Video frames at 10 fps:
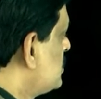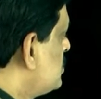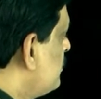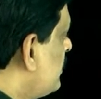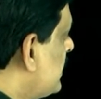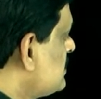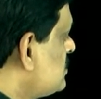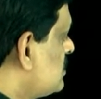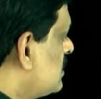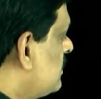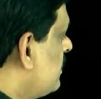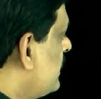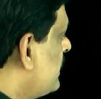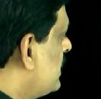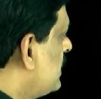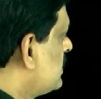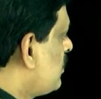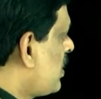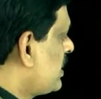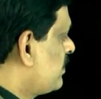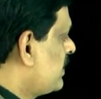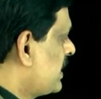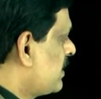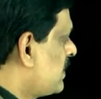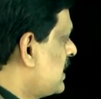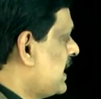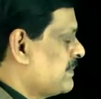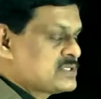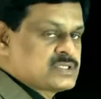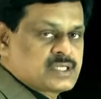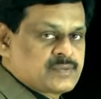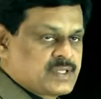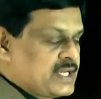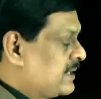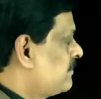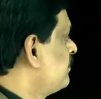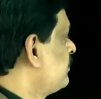So if you consider the point B and apply Lami's theorem there,